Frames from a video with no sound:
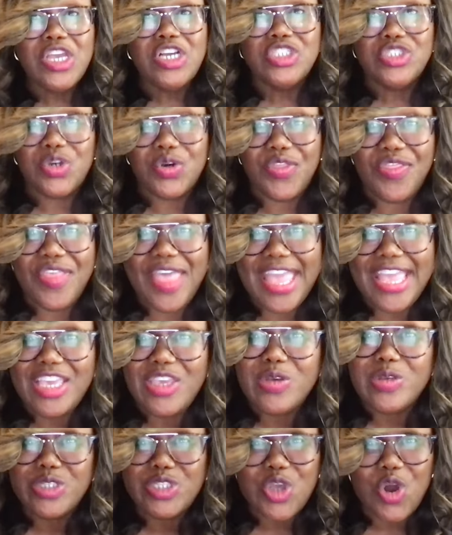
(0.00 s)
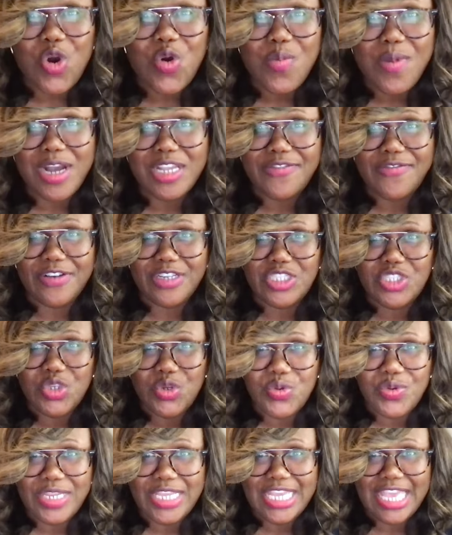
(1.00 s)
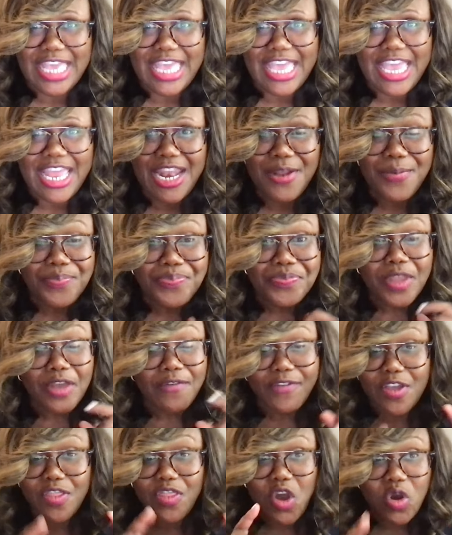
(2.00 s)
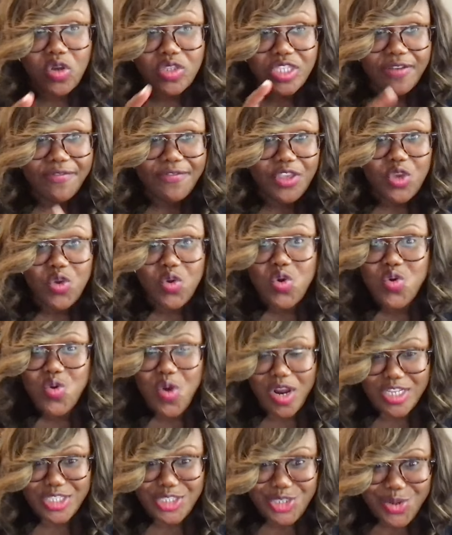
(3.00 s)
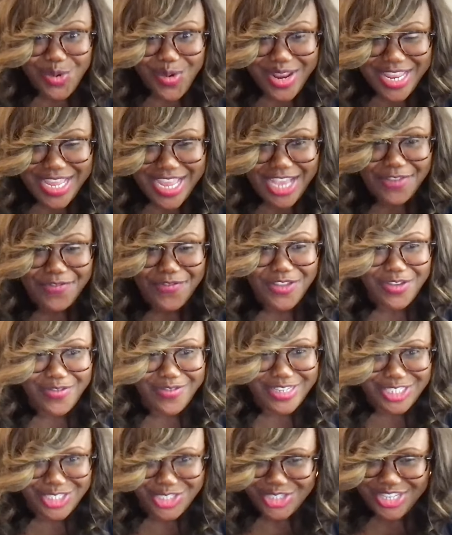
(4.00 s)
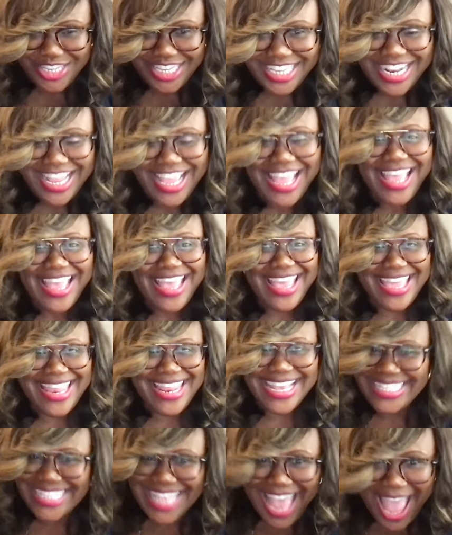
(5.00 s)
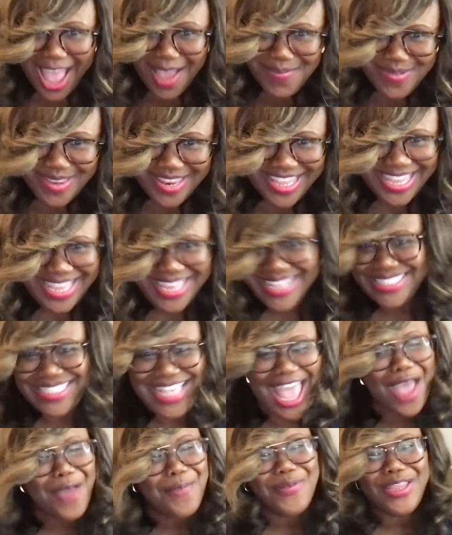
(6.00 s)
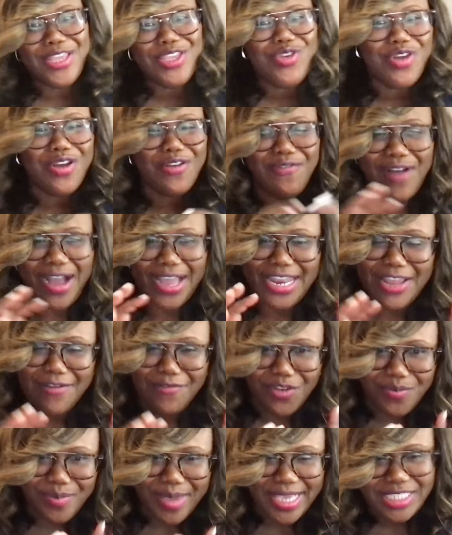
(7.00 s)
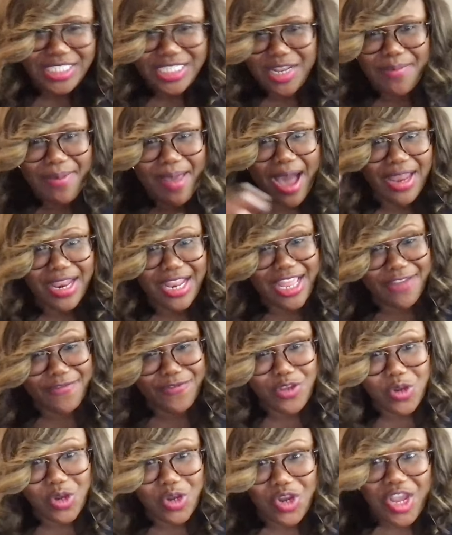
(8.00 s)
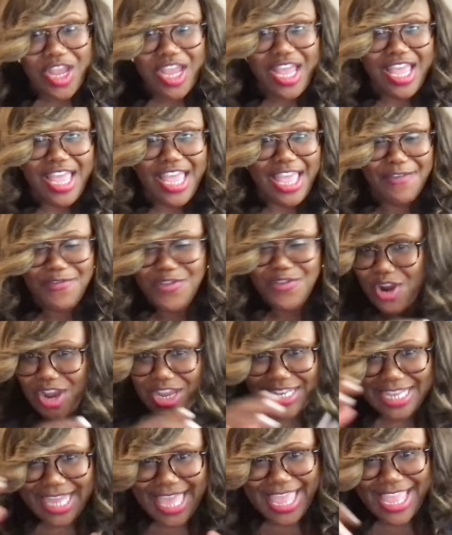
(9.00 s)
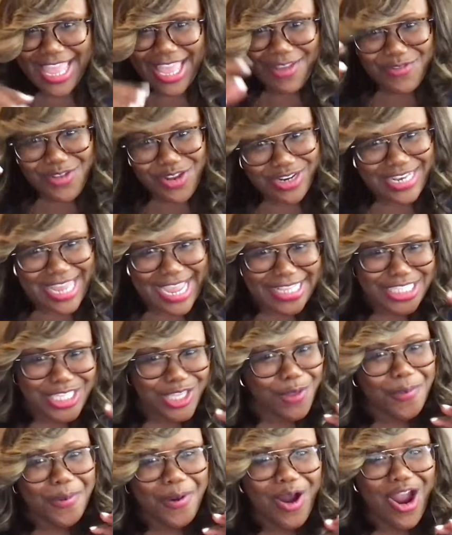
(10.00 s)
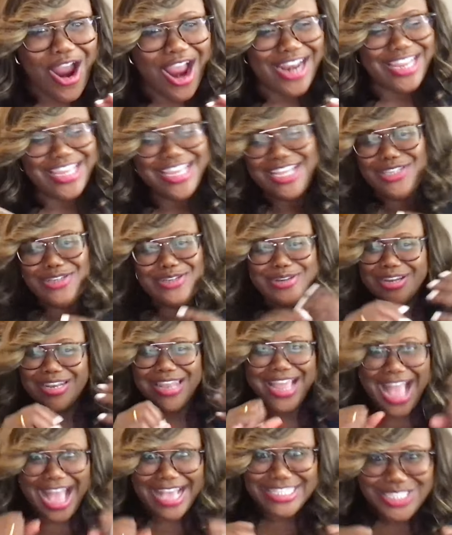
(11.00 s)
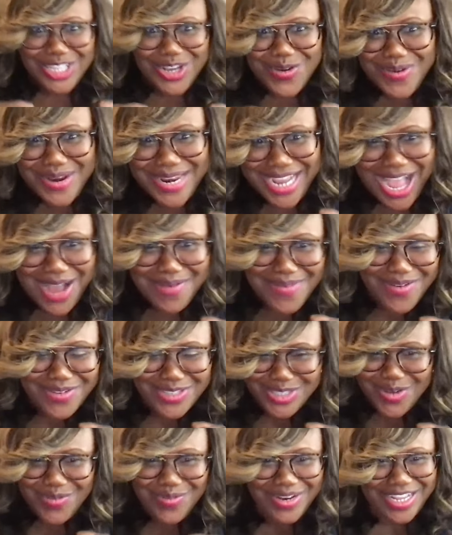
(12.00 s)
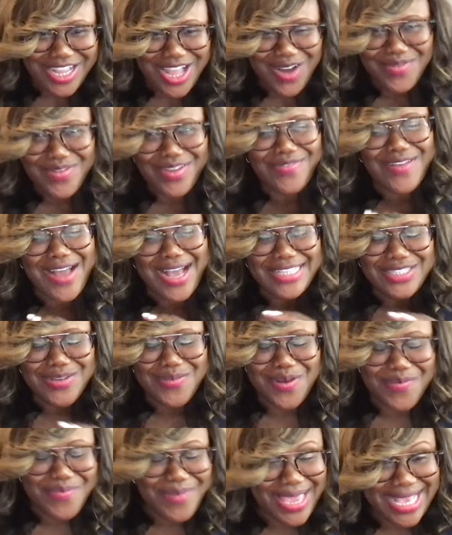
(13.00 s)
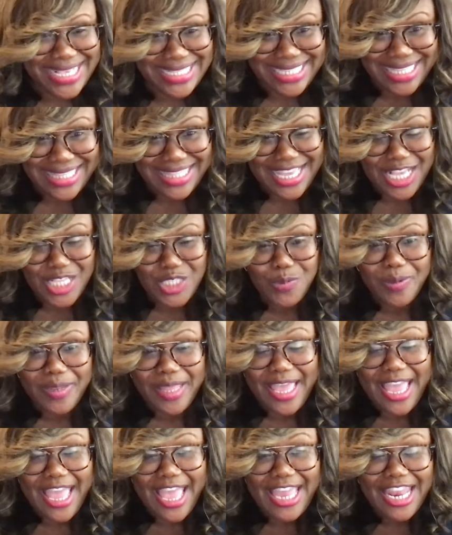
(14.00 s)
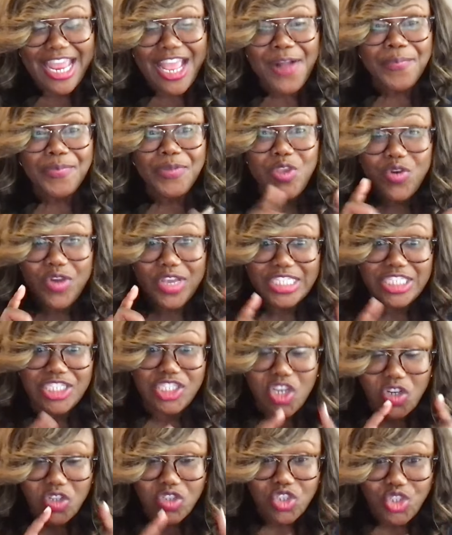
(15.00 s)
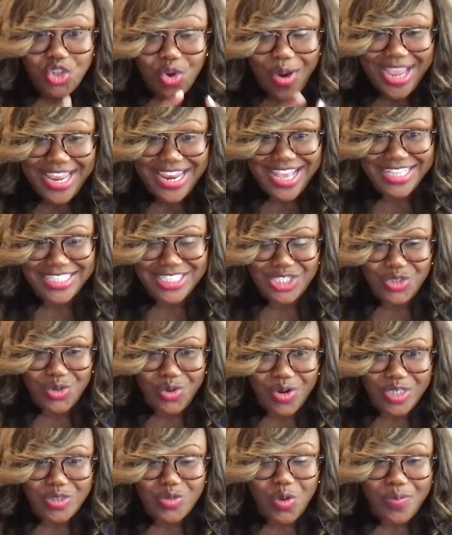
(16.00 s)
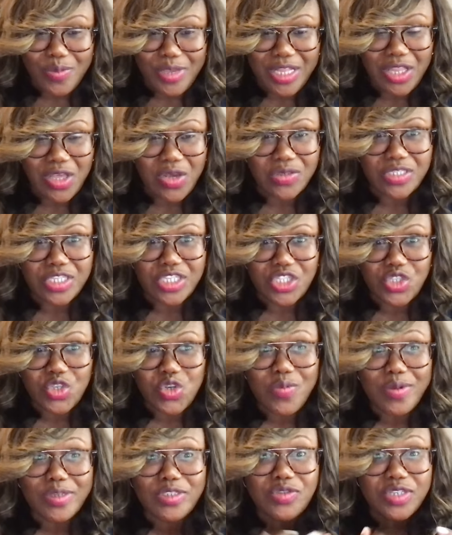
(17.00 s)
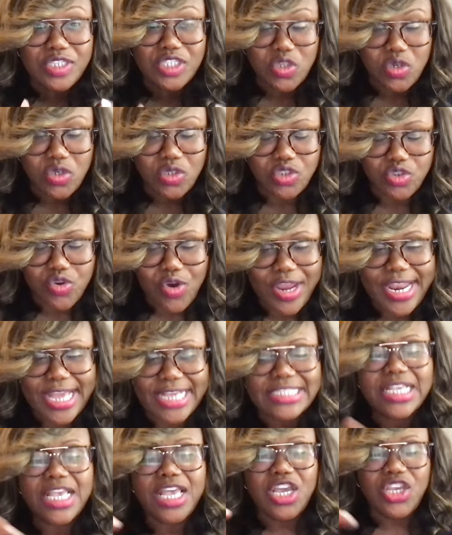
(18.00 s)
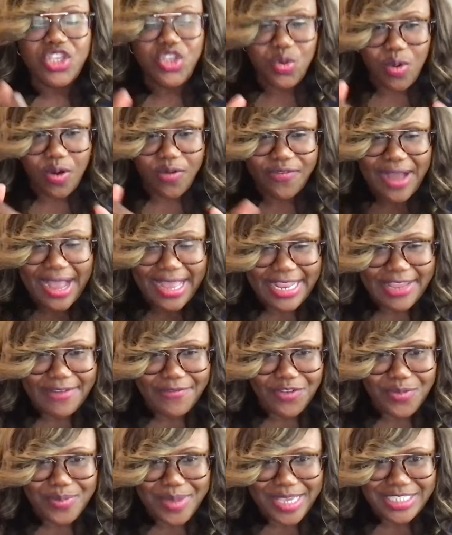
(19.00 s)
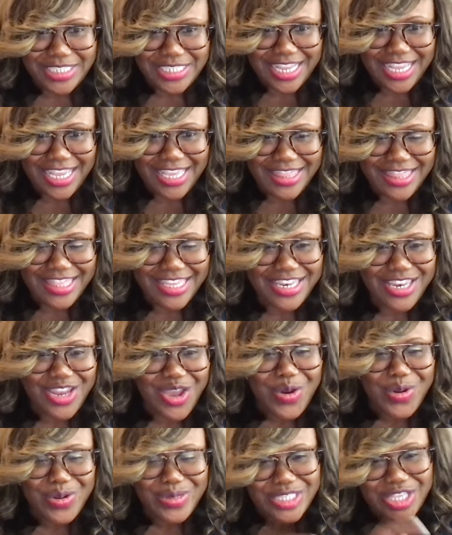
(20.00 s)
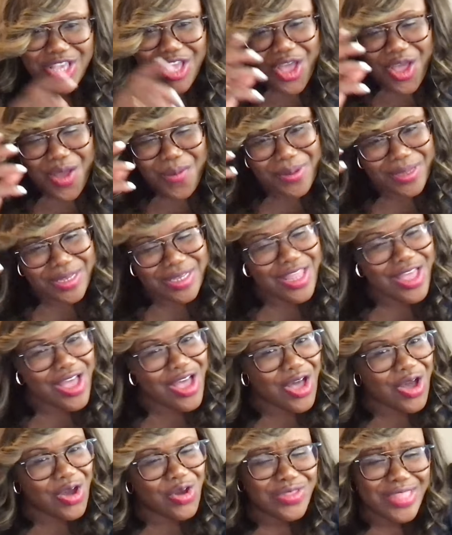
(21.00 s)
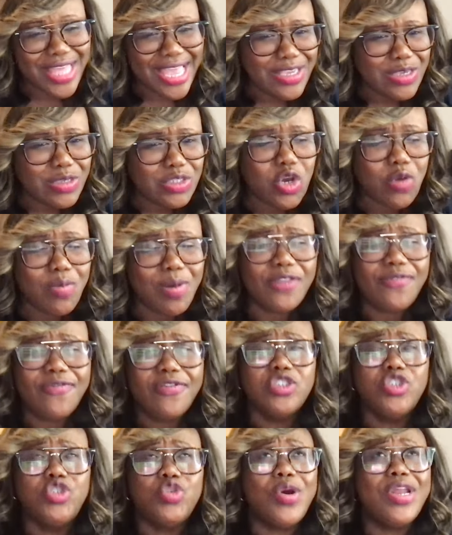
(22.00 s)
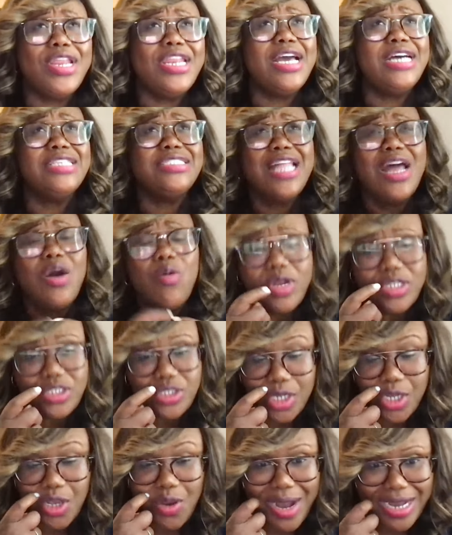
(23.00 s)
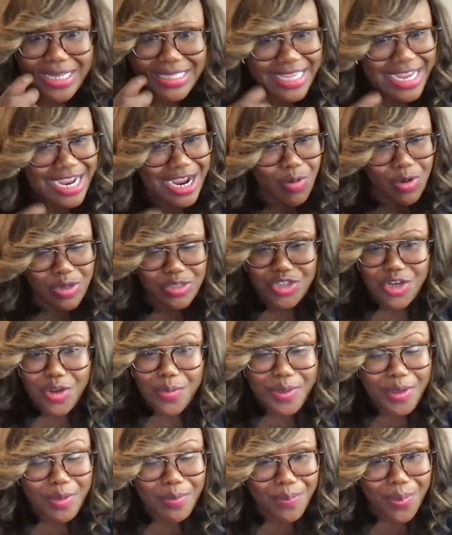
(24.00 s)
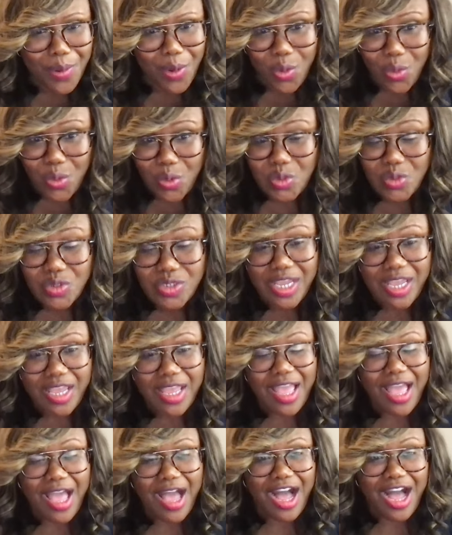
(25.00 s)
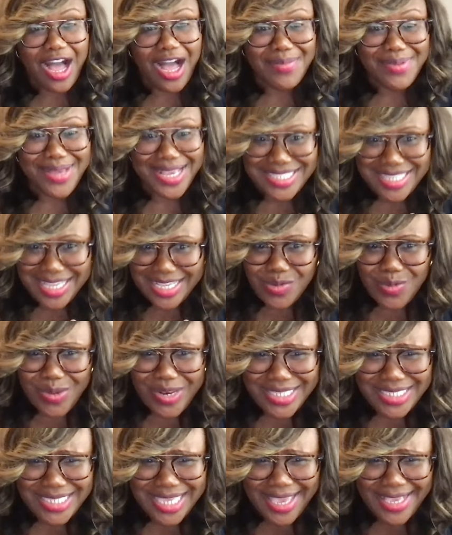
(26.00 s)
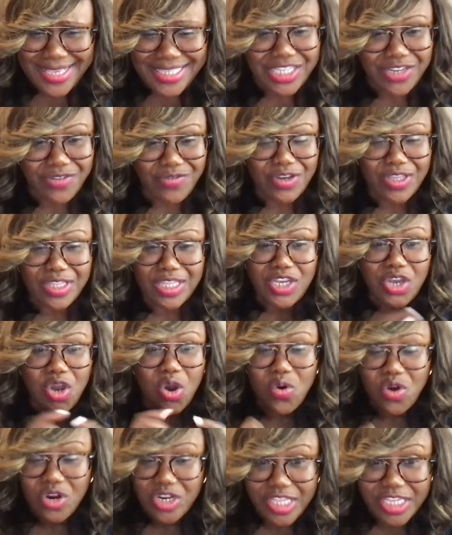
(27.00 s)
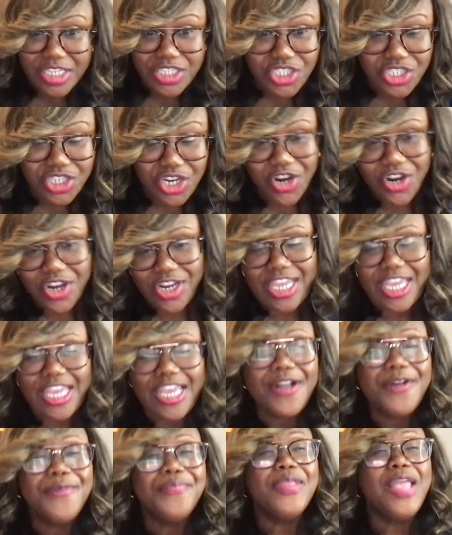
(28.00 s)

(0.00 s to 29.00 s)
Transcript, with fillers: So thank you so much for tuning in. For those of you who are joining us for the retreat, it is happening. It is happening. You can find information about it. If you're if you're late, if you're late to the party and you're like, I still want to come, I still want to come, we've got some amazing things planned. You can still join us. Doors will be closing soon, but you can still join us. You will find information in the notes below. Thank you so much for joining us. And I want you to go out there. I want you to be bold, because um, that's what it takes to really go on this journey.